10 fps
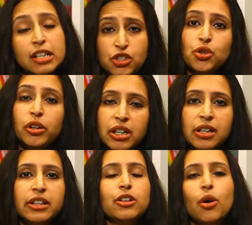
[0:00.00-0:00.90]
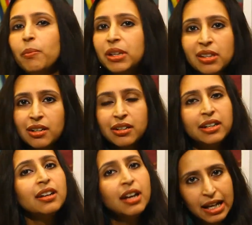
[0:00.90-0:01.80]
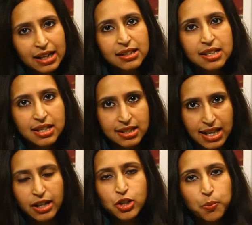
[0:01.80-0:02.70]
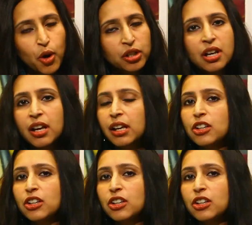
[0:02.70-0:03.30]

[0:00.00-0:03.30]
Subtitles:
historically or mythically in this exact spot,